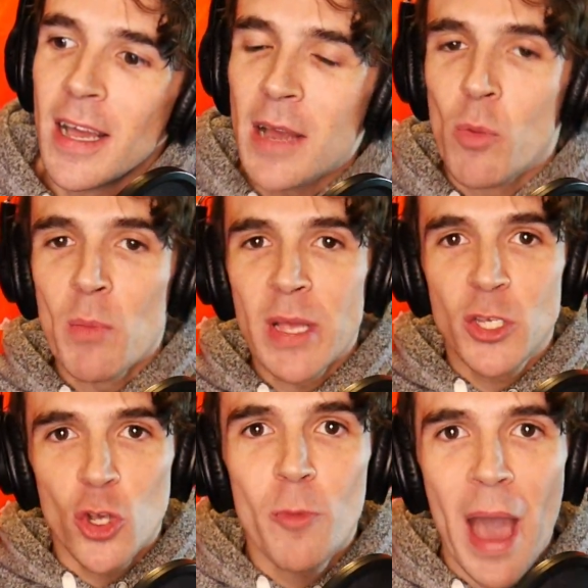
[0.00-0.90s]
when we
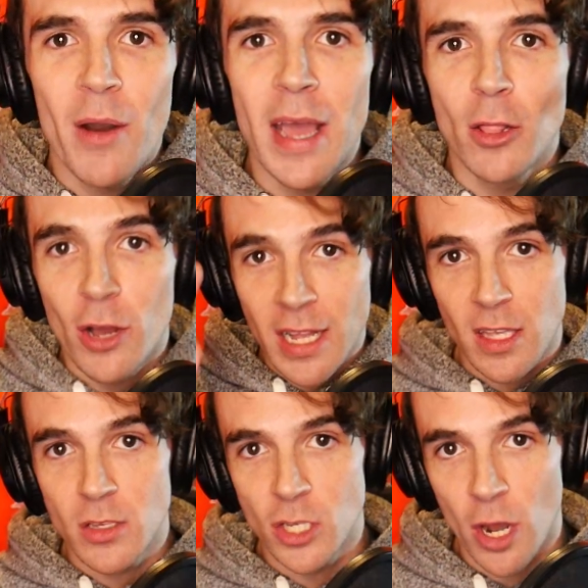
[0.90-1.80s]
zoom out and look at the
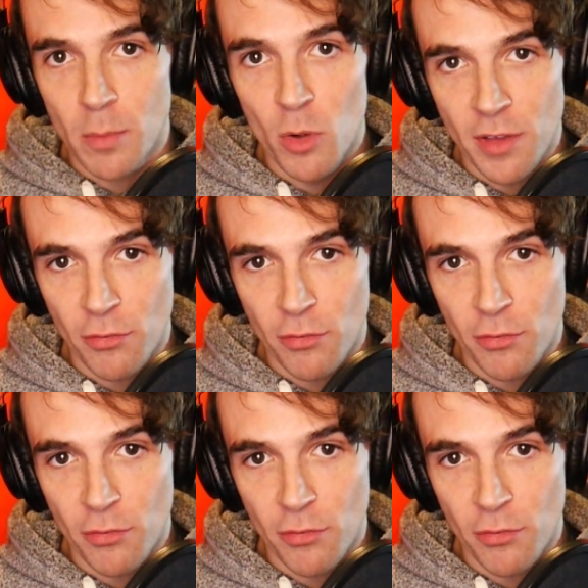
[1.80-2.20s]
Sonic movie